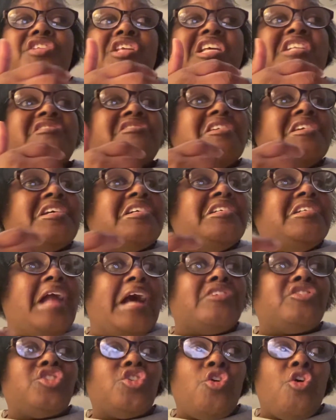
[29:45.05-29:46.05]
He take it
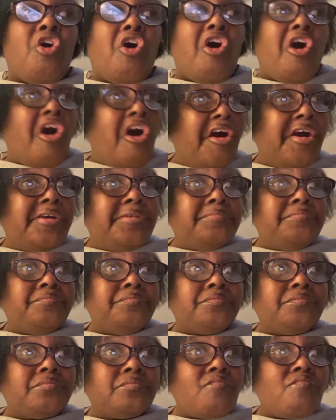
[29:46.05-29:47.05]
out your heart.
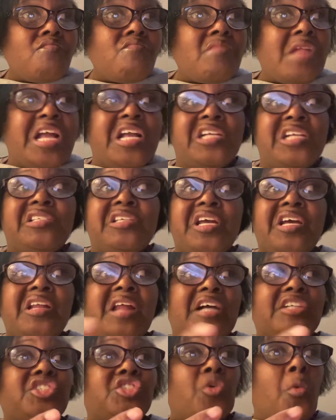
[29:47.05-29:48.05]
He take it
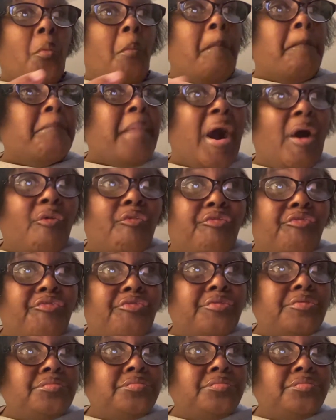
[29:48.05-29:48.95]
out your mouth.